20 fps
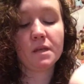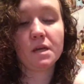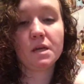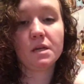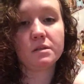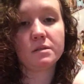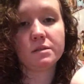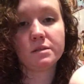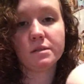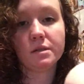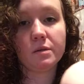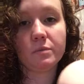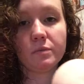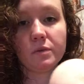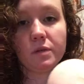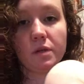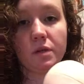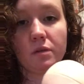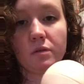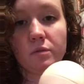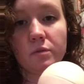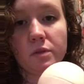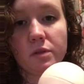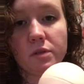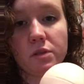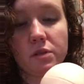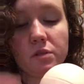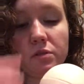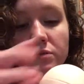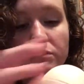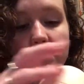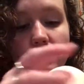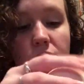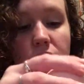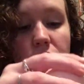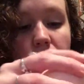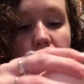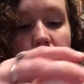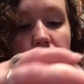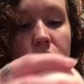And same with the other one too.
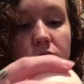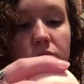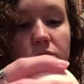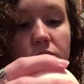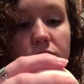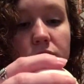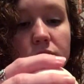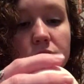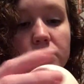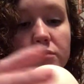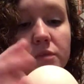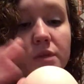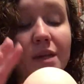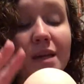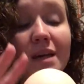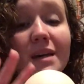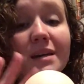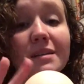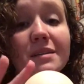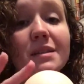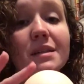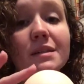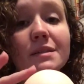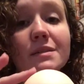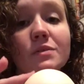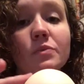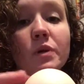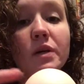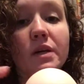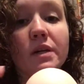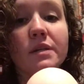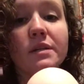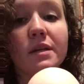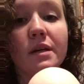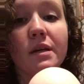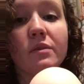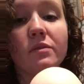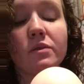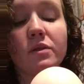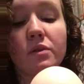The head does weigh it
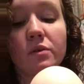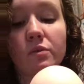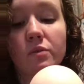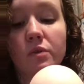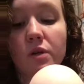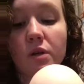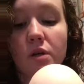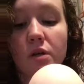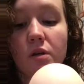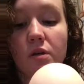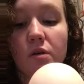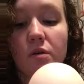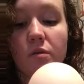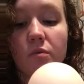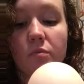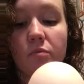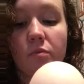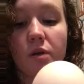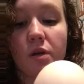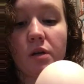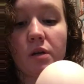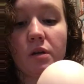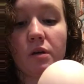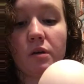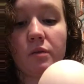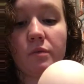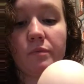down though, but